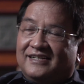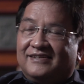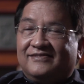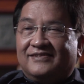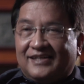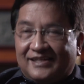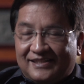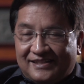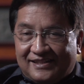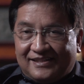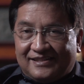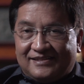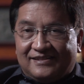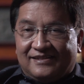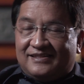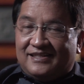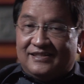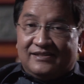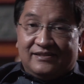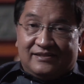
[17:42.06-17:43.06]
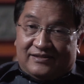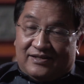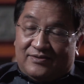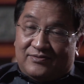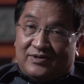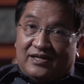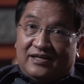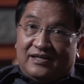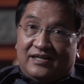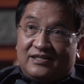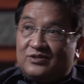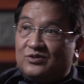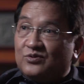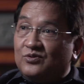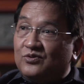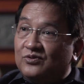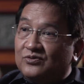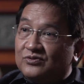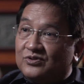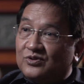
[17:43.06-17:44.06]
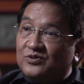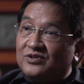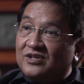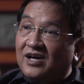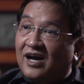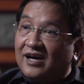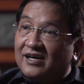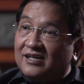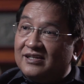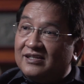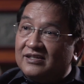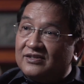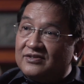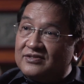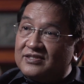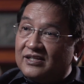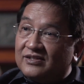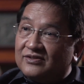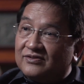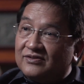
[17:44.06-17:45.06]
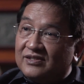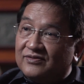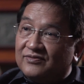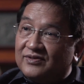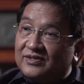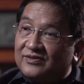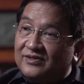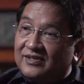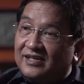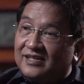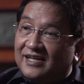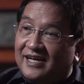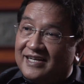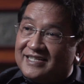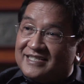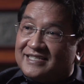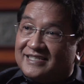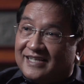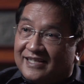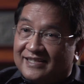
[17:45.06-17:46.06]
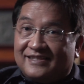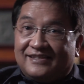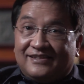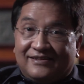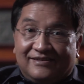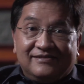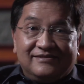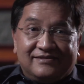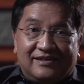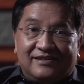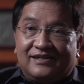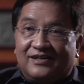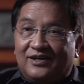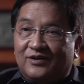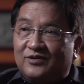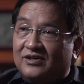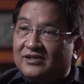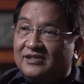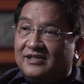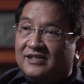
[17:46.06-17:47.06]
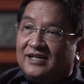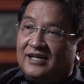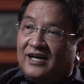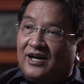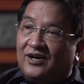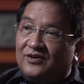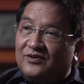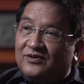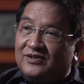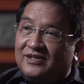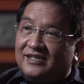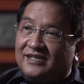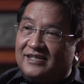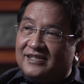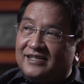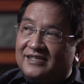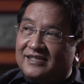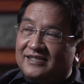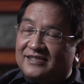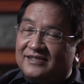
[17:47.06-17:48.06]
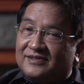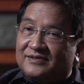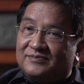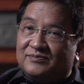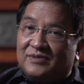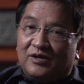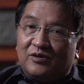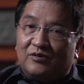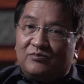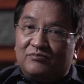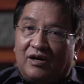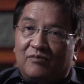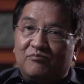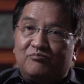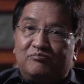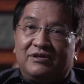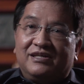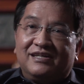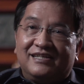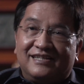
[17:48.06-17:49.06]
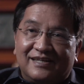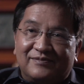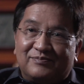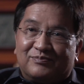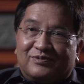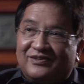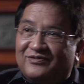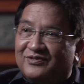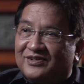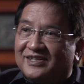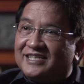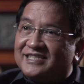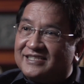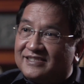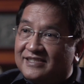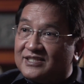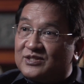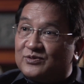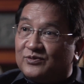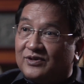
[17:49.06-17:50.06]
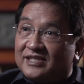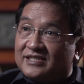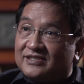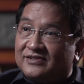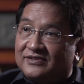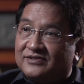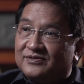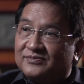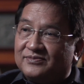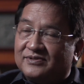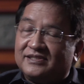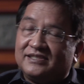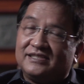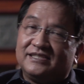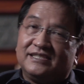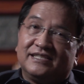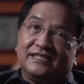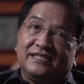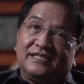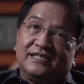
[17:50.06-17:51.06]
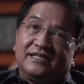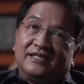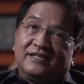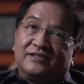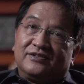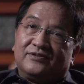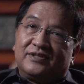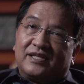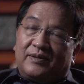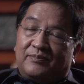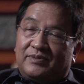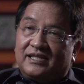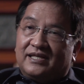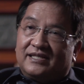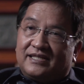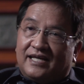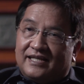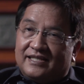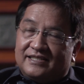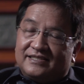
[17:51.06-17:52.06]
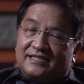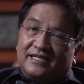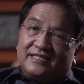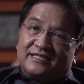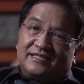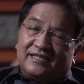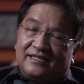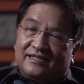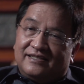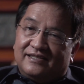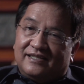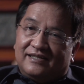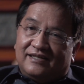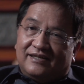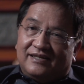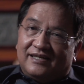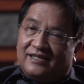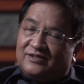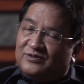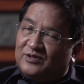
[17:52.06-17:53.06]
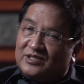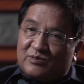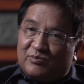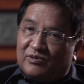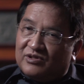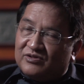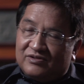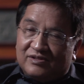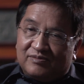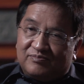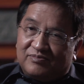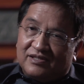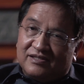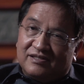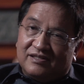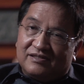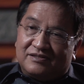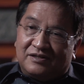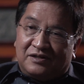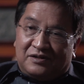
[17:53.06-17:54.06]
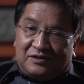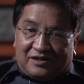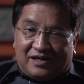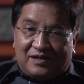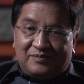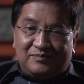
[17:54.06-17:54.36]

Well, they were, I guess, too young and innocent to even realize that how big a privilege this was, not to be doing that. But again, as I said, I had to explain to the president, sir,